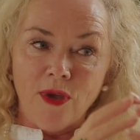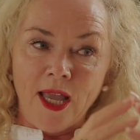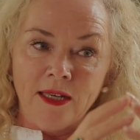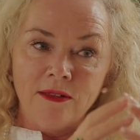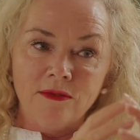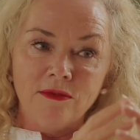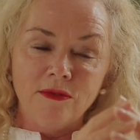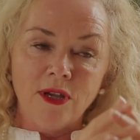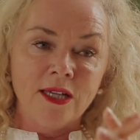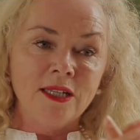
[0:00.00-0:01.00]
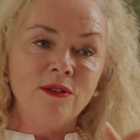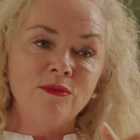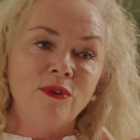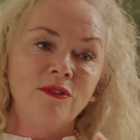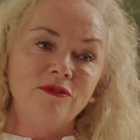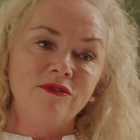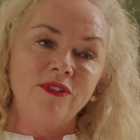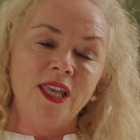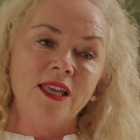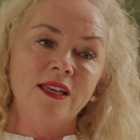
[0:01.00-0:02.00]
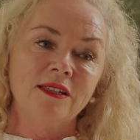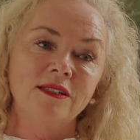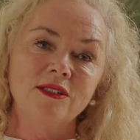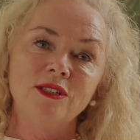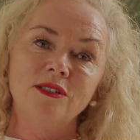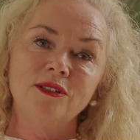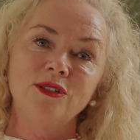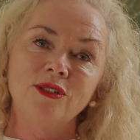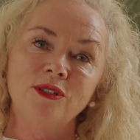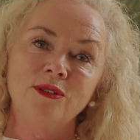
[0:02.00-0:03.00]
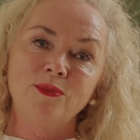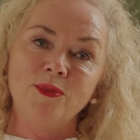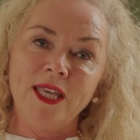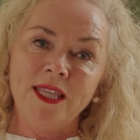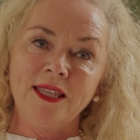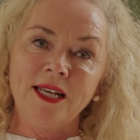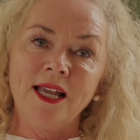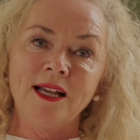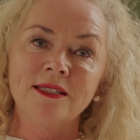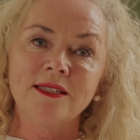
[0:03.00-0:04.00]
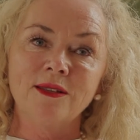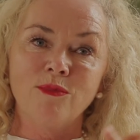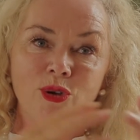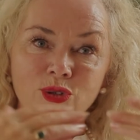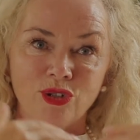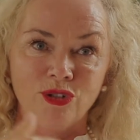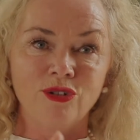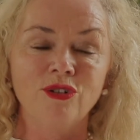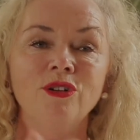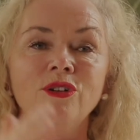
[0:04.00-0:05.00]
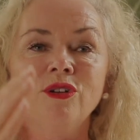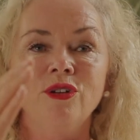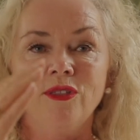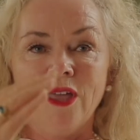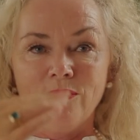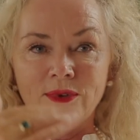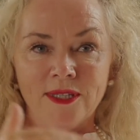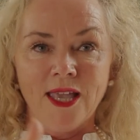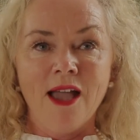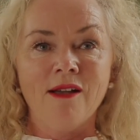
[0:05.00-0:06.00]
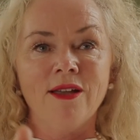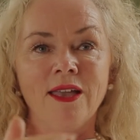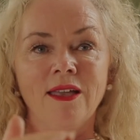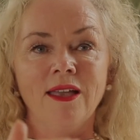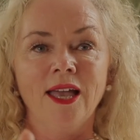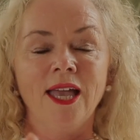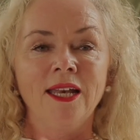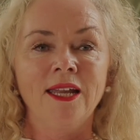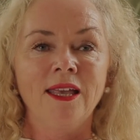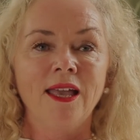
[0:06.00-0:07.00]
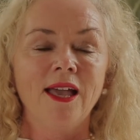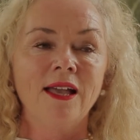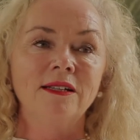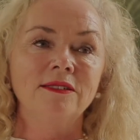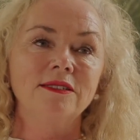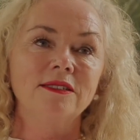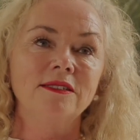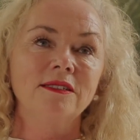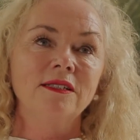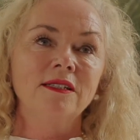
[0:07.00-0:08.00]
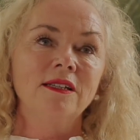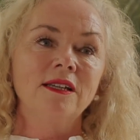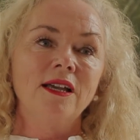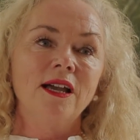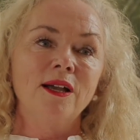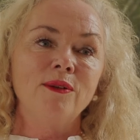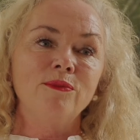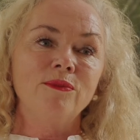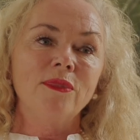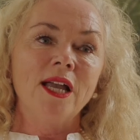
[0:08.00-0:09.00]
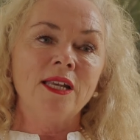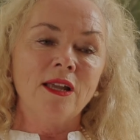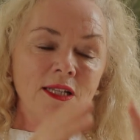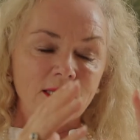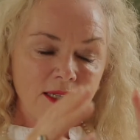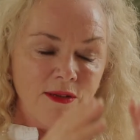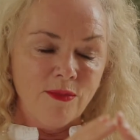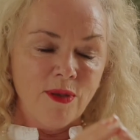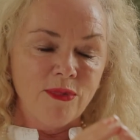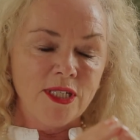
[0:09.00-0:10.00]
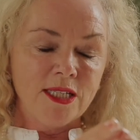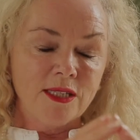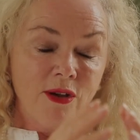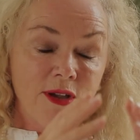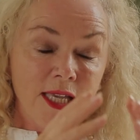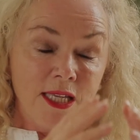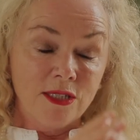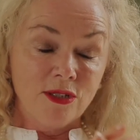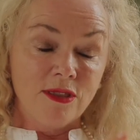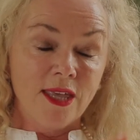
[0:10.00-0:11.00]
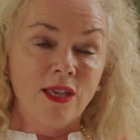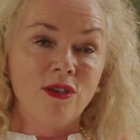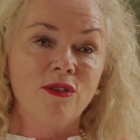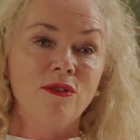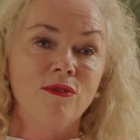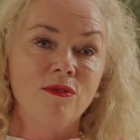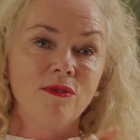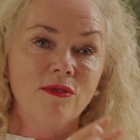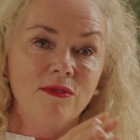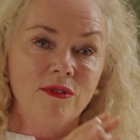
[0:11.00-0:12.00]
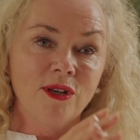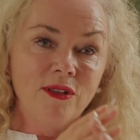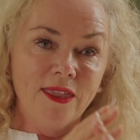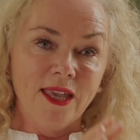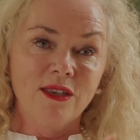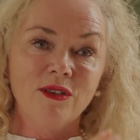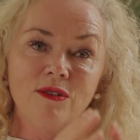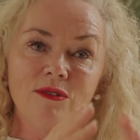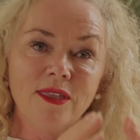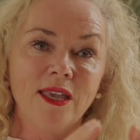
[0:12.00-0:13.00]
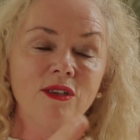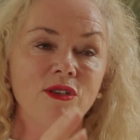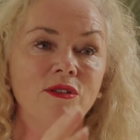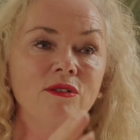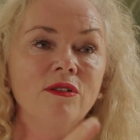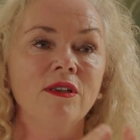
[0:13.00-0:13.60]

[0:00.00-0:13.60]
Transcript: and I didn't want fear to be the last emotion that was carrying Adi out. And I can remember just going to thank you, thank you, thank you.